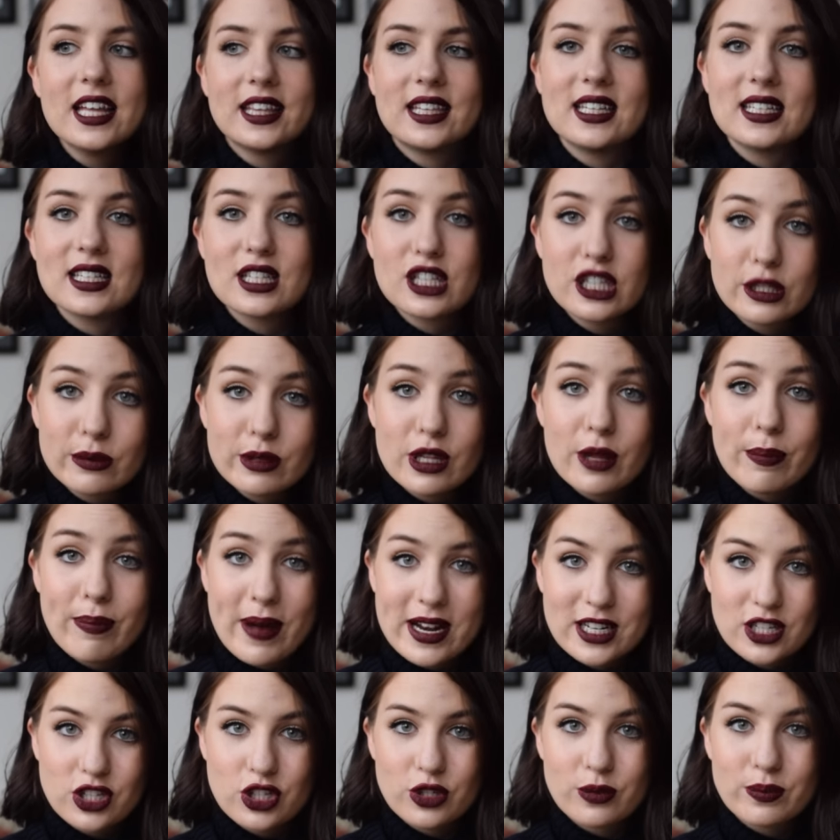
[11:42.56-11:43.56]
these are some of the
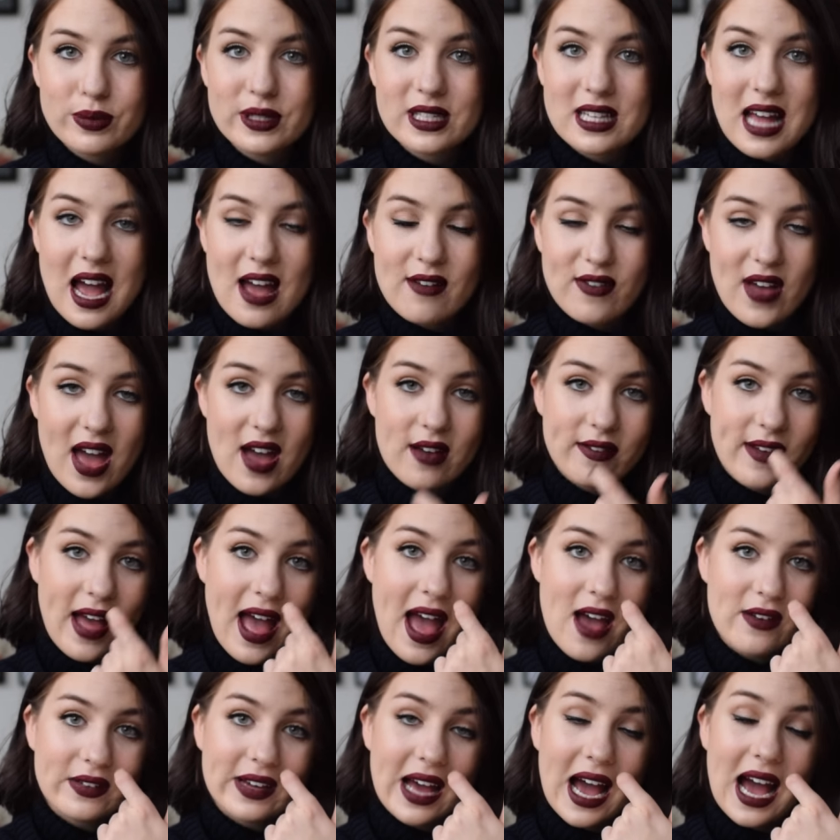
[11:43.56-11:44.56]
best jumpers I've ever,
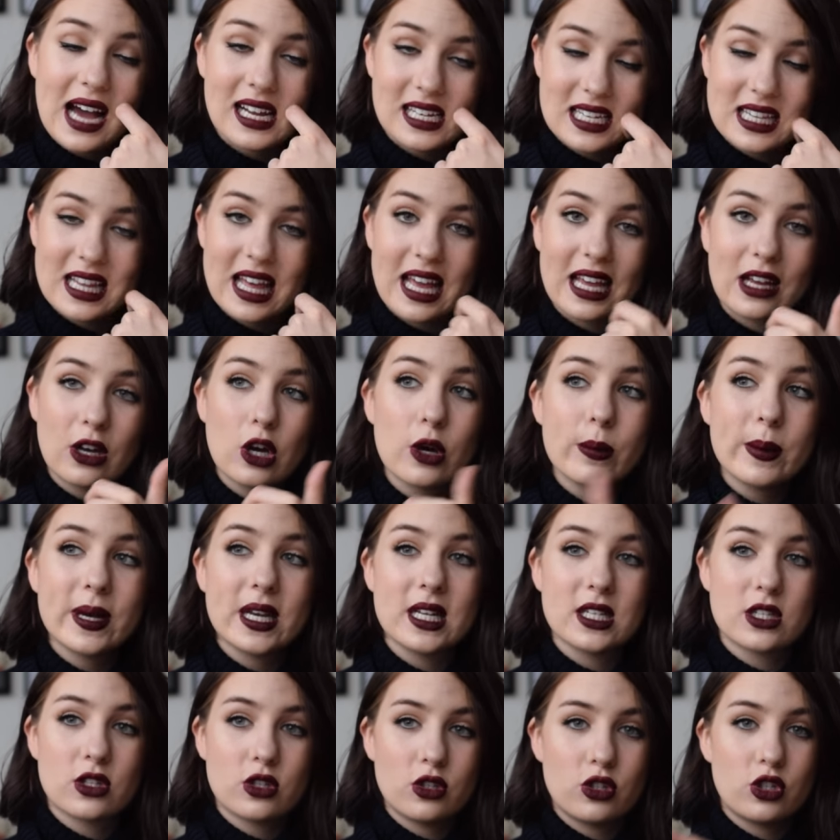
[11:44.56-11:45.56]
ever had, and they come in
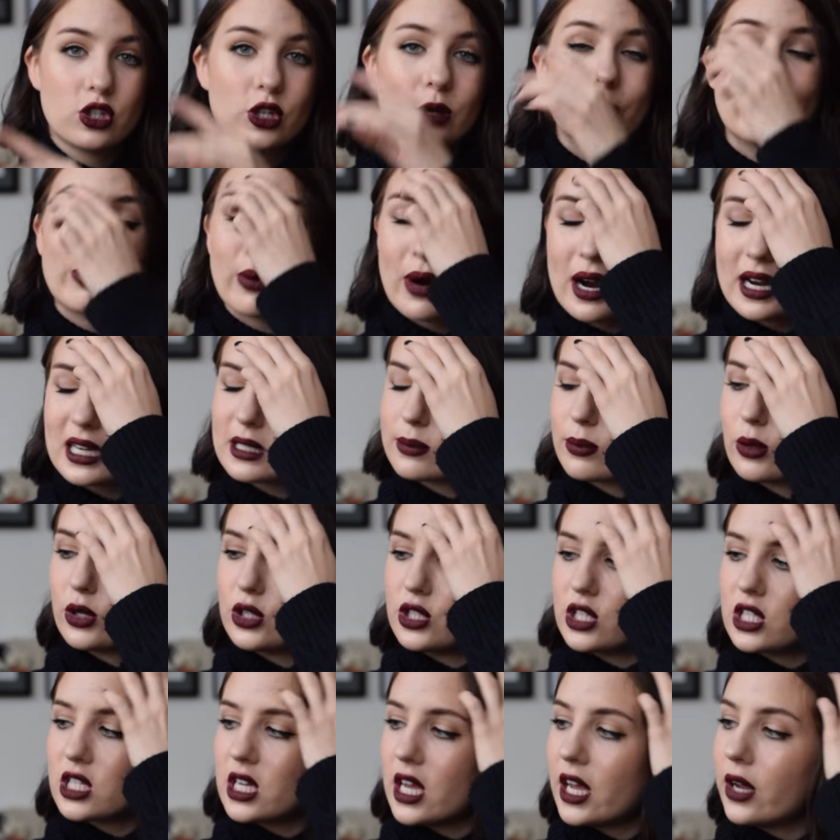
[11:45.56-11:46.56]
at such a good price
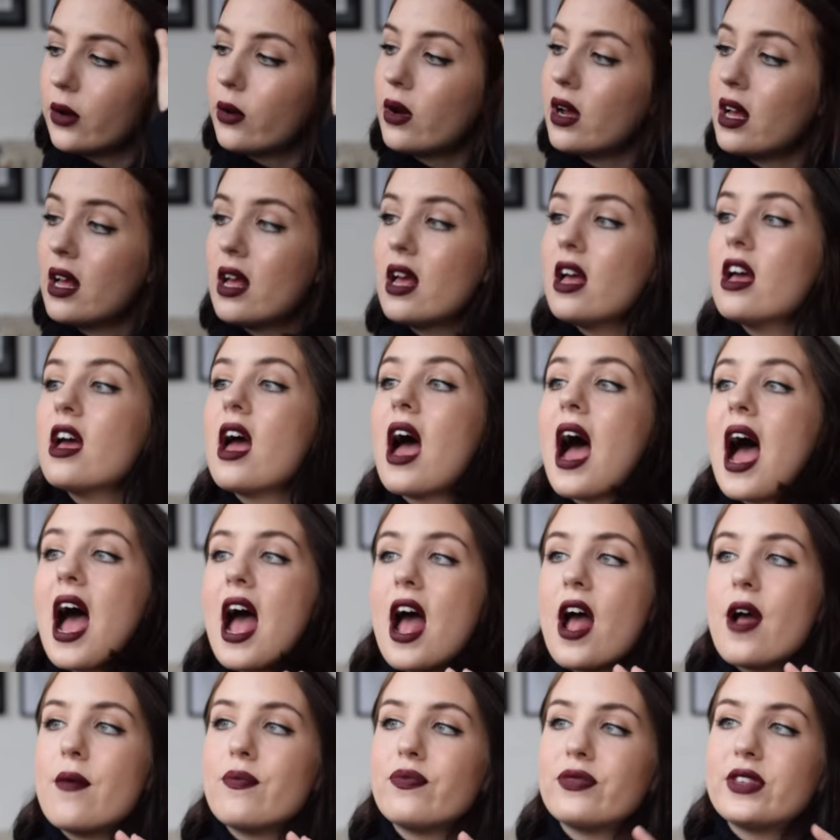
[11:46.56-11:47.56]
point too.
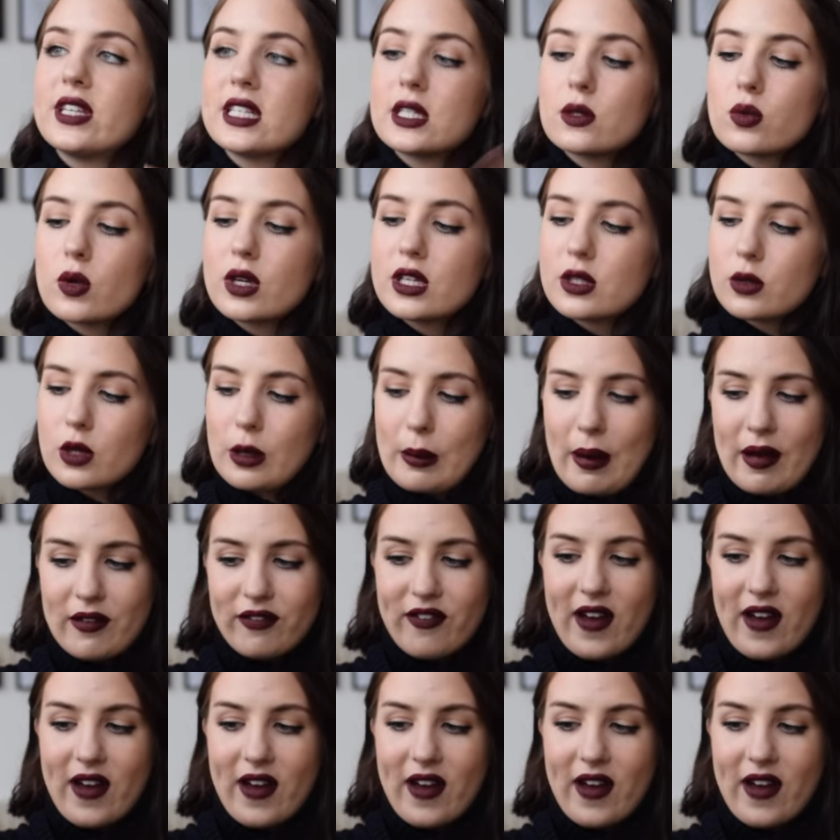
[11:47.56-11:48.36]
Um, this one is one of my